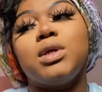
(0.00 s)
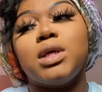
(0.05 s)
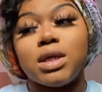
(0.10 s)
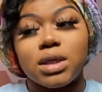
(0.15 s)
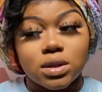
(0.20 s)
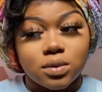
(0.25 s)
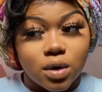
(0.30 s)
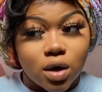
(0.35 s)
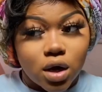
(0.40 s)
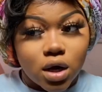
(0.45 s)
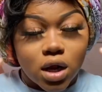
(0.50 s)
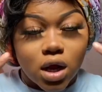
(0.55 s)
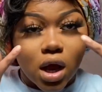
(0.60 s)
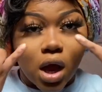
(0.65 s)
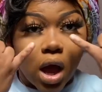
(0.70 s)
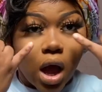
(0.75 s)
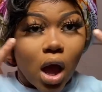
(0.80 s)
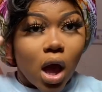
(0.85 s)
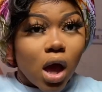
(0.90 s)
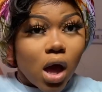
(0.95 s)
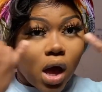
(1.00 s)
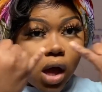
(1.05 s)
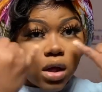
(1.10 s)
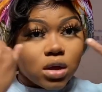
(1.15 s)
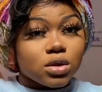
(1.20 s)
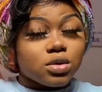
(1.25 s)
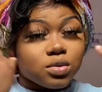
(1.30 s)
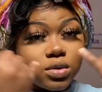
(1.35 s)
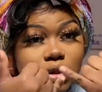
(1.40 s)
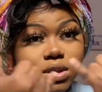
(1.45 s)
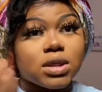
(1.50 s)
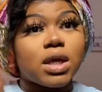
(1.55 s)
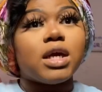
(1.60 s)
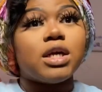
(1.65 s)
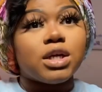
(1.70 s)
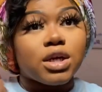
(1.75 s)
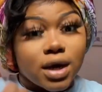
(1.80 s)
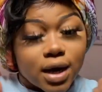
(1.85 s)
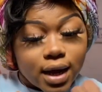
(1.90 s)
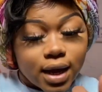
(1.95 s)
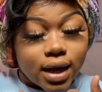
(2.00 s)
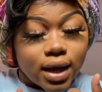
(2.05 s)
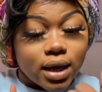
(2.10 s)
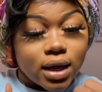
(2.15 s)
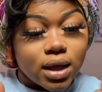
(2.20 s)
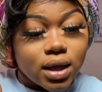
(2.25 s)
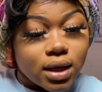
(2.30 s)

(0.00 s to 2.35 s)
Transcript: is we're gonna do this under eye,